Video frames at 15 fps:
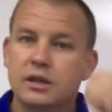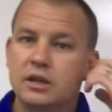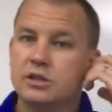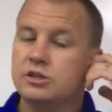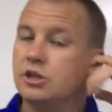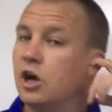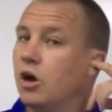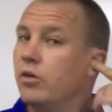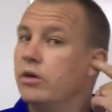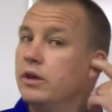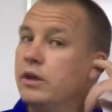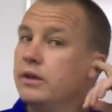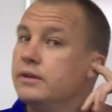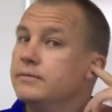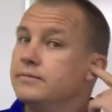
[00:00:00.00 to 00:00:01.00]
So,
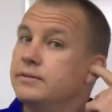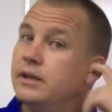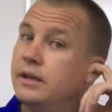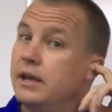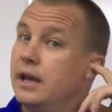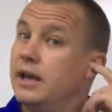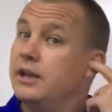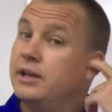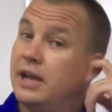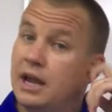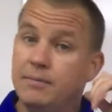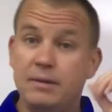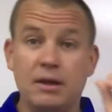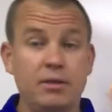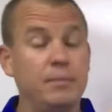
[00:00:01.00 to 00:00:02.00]
and you got to
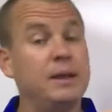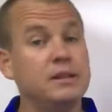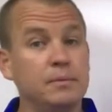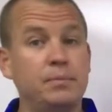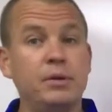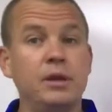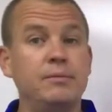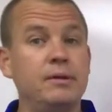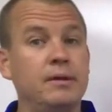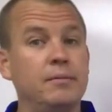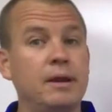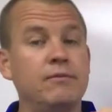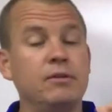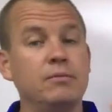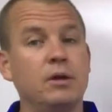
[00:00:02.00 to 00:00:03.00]
be able to make the premium
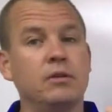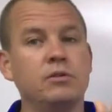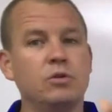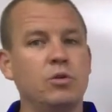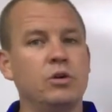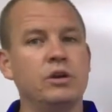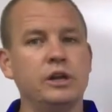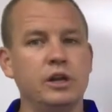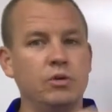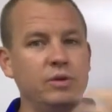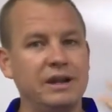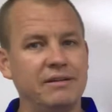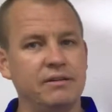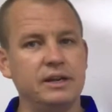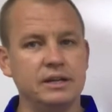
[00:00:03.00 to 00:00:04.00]
every month, quarter, year,
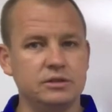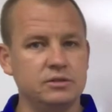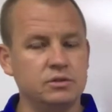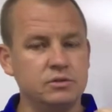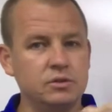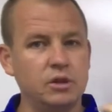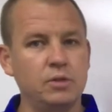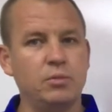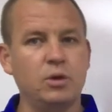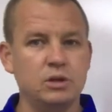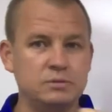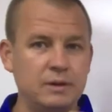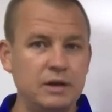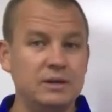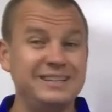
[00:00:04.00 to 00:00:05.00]
whatever it is. So it's really important. It's
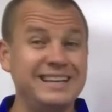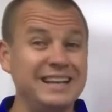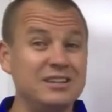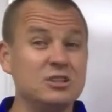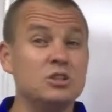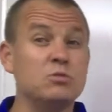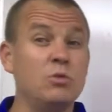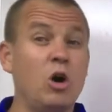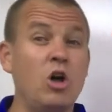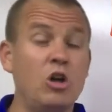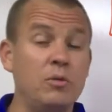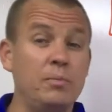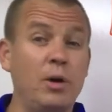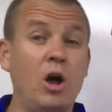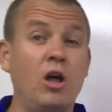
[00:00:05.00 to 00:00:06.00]
better to take a
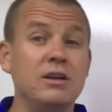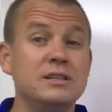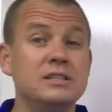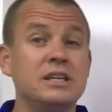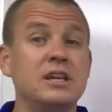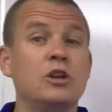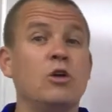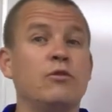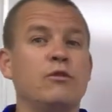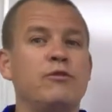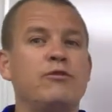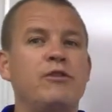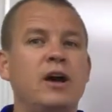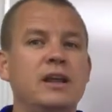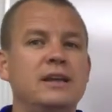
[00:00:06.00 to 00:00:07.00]
smaller policy and
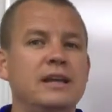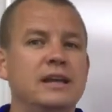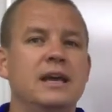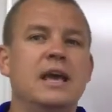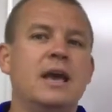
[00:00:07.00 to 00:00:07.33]
overfund it.